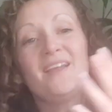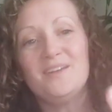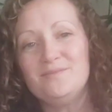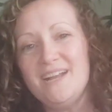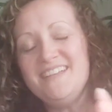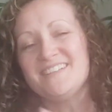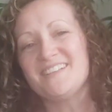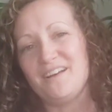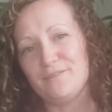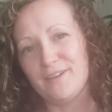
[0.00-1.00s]
And rate
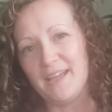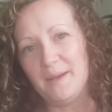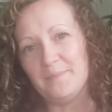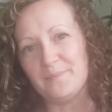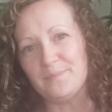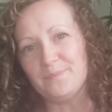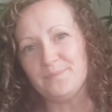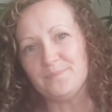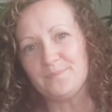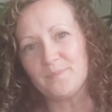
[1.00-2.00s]
yourself again.
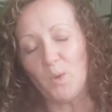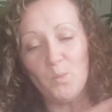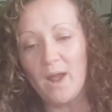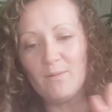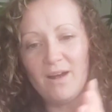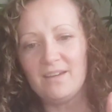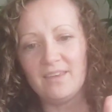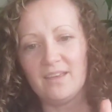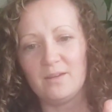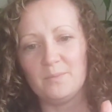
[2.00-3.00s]
Where are
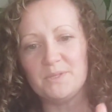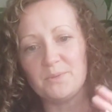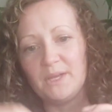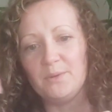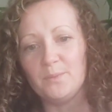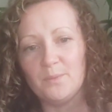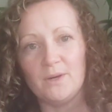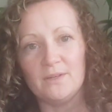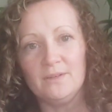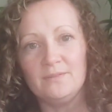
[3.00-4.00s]
you between
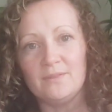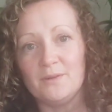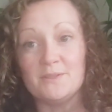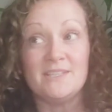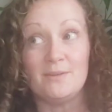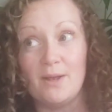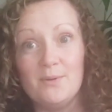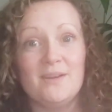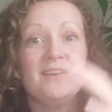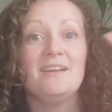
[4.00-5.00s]
1 or 0
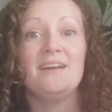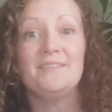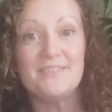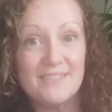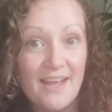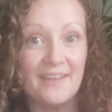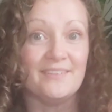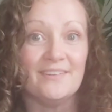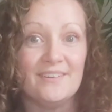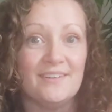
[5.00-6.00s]
and 10?
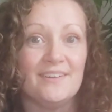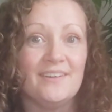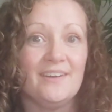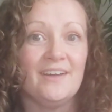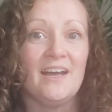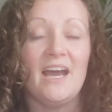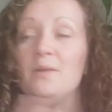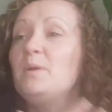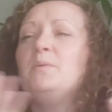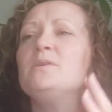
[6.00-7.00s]

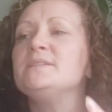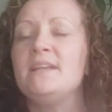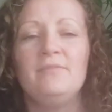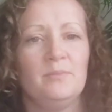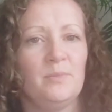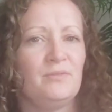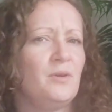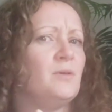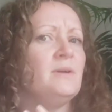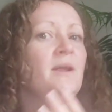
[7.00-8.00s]
And we were a 7
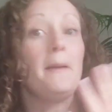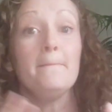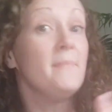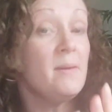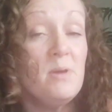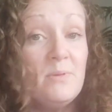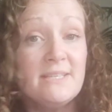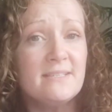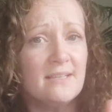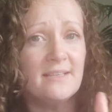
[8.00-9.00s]
before, and maybe we're
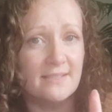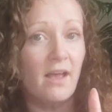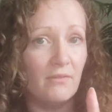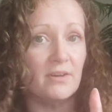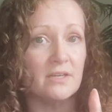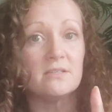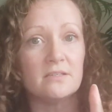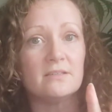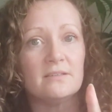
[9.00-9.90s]
still a 7.